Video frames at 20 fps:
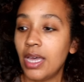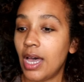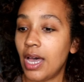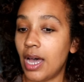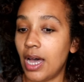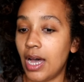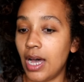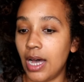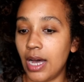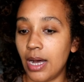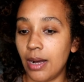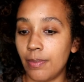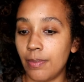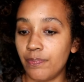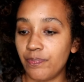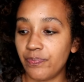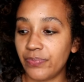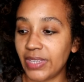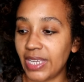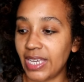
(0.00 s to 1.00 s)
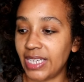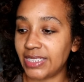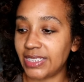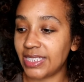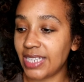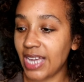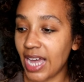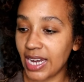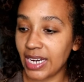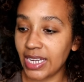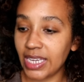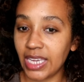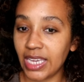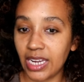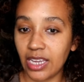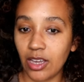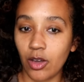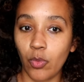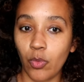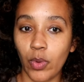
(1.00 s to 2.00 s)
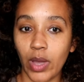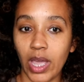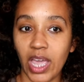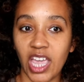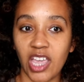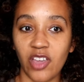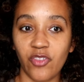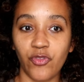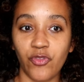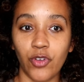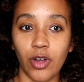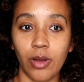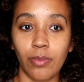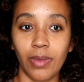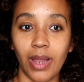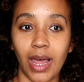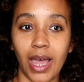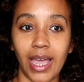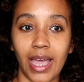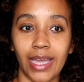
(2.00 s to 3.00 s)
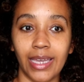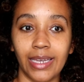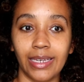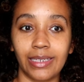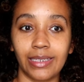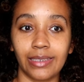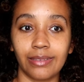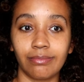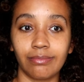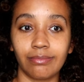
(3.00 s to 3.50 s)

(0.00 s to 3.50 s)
Um, it's kind of getting away from like,